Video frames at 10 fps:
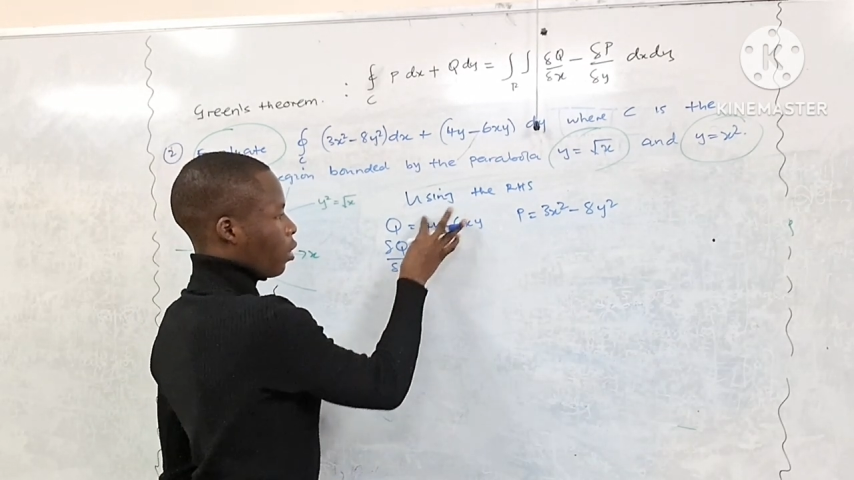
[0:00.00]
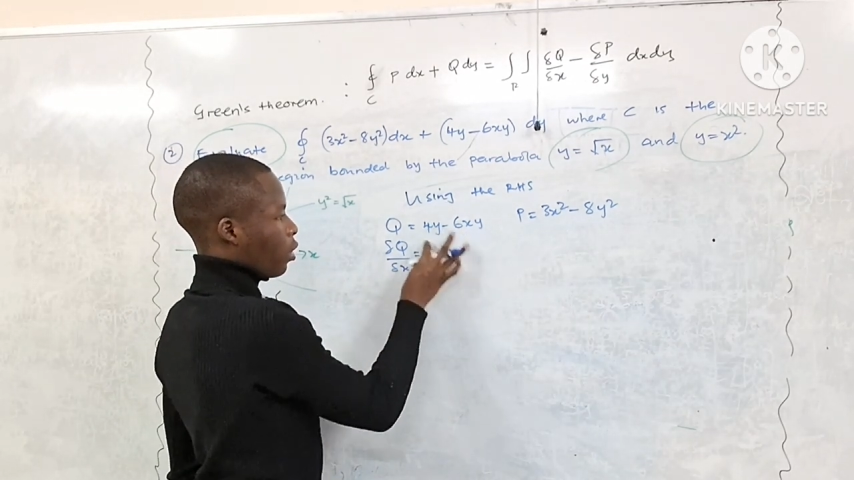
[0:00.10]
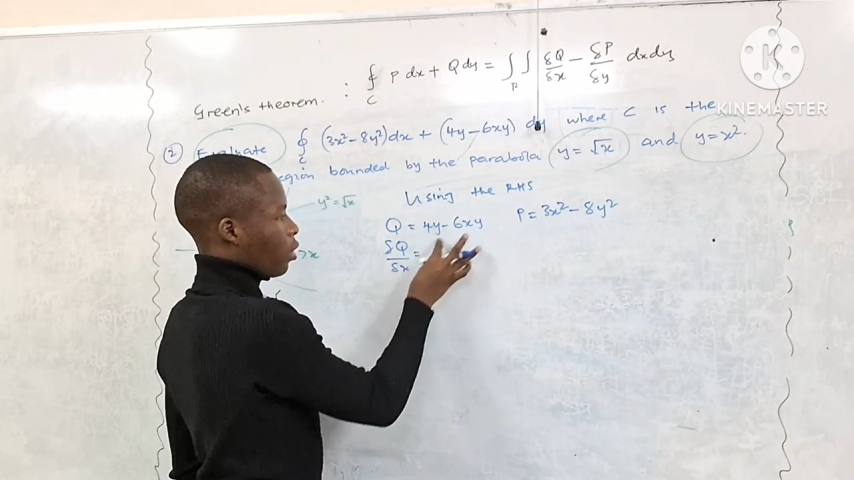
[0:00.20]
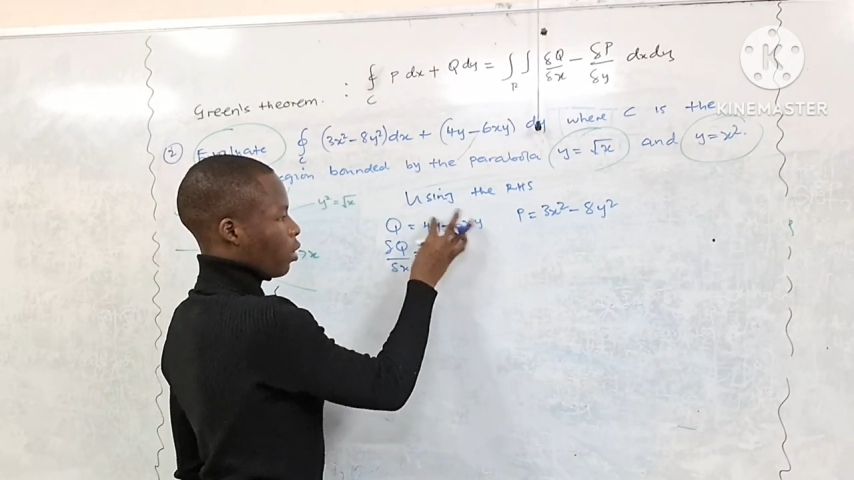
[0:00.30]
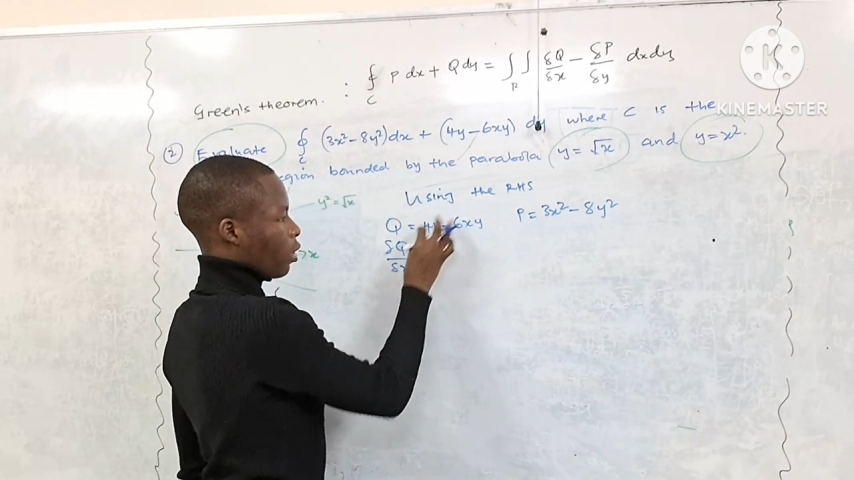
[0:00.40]

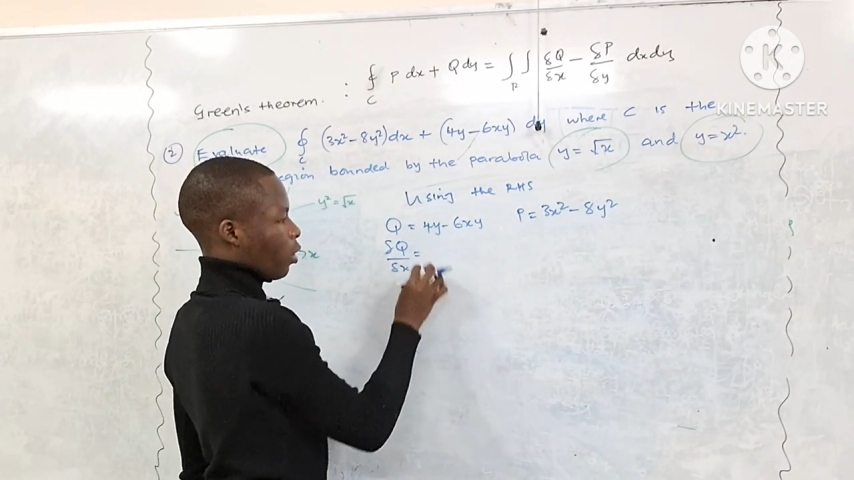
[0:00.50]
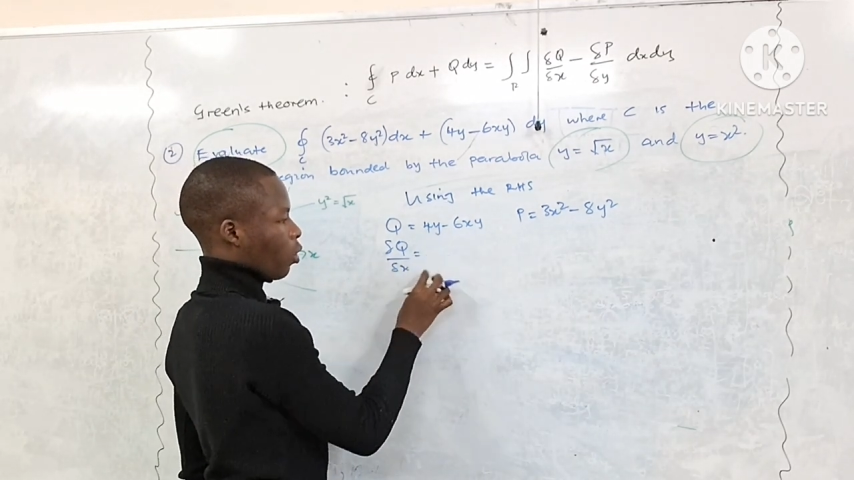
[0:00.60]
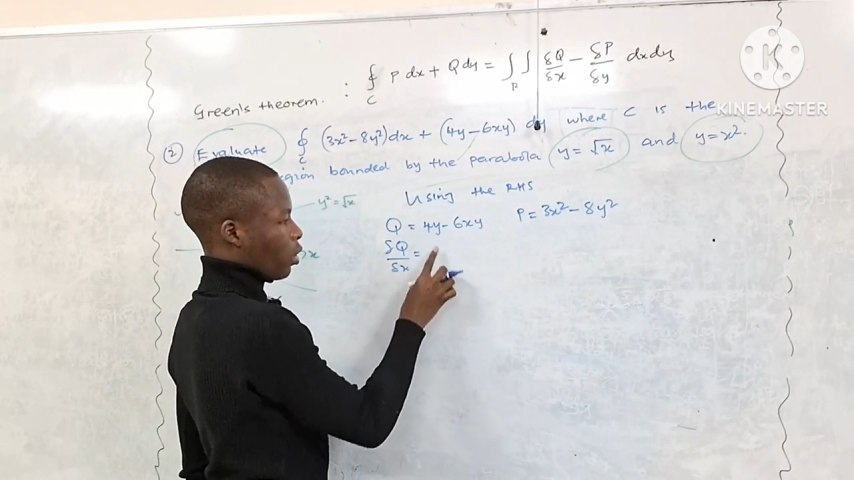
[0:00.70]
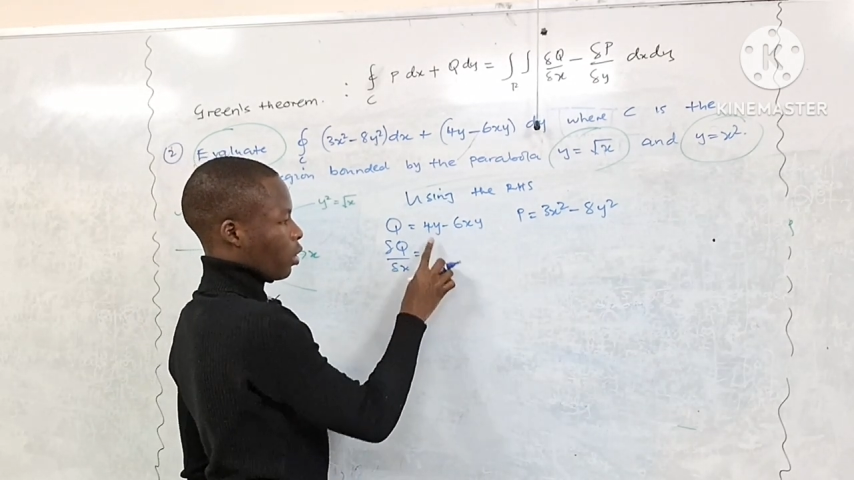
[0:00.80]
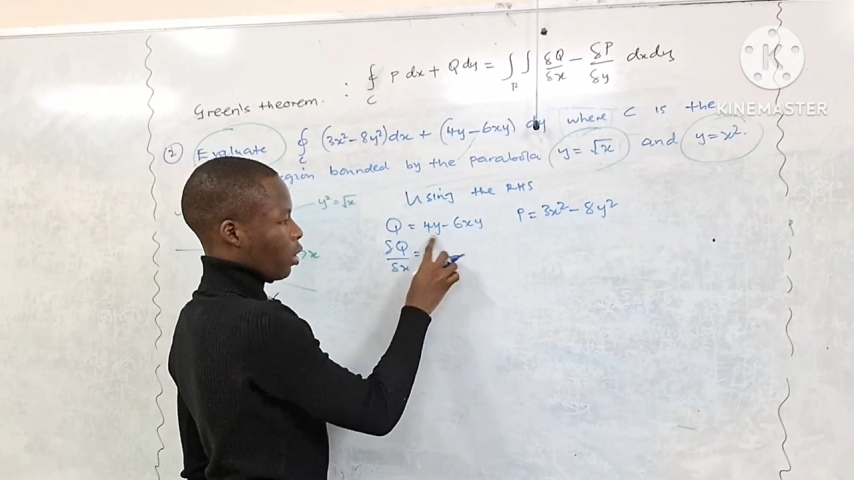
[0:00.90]
this is a
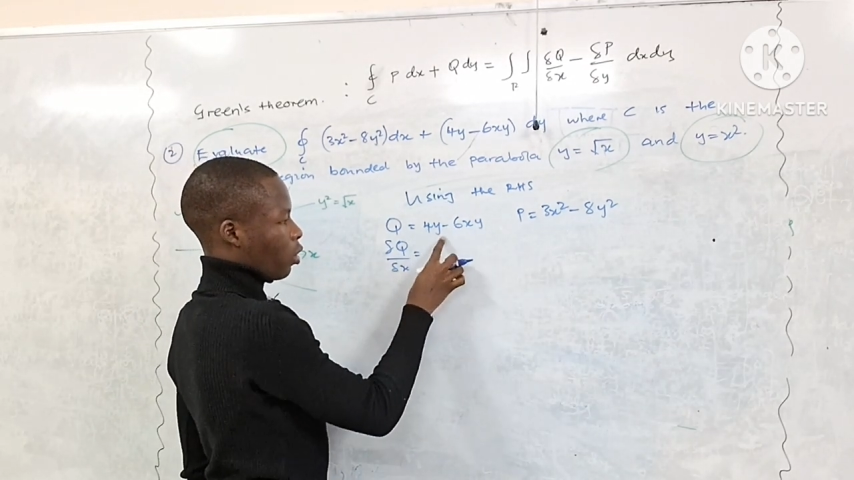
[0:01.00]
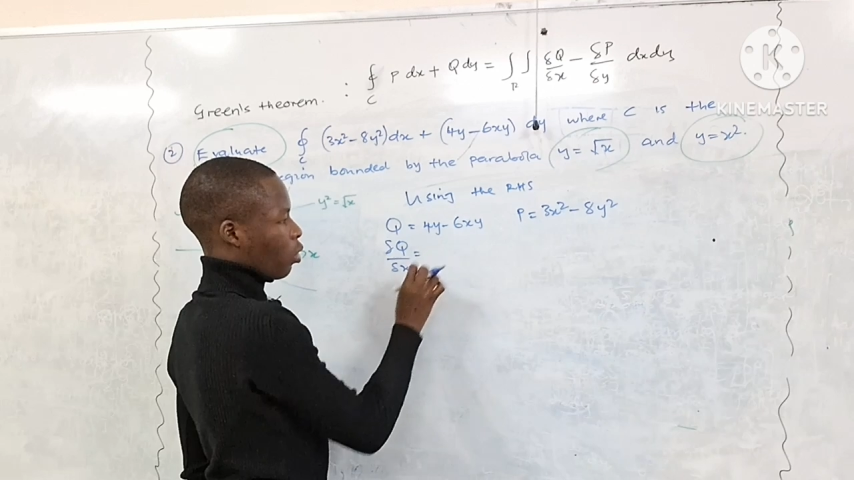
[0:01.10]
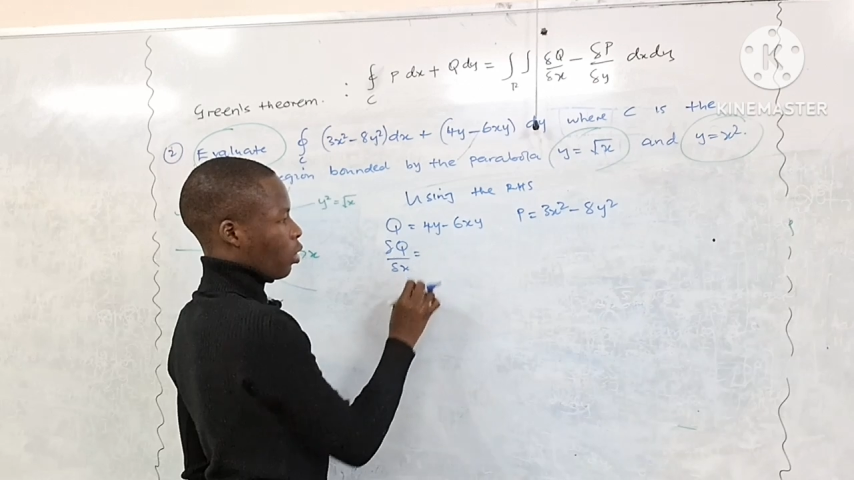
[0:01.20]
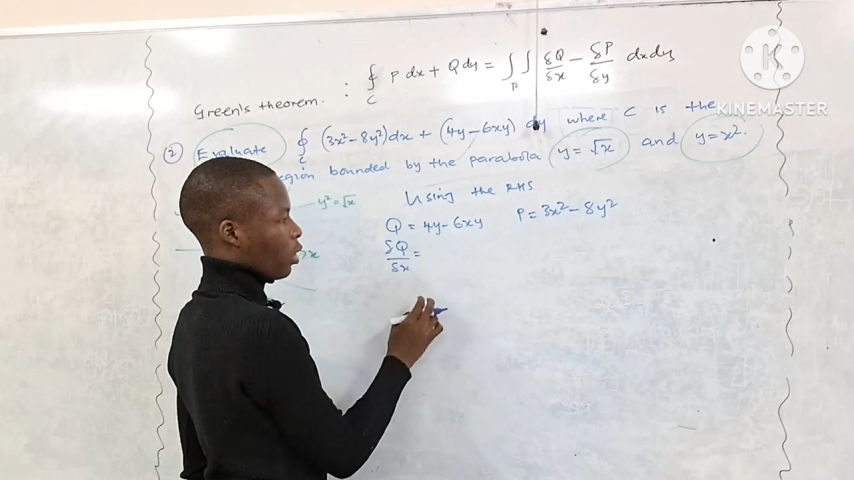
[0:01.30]
constant, so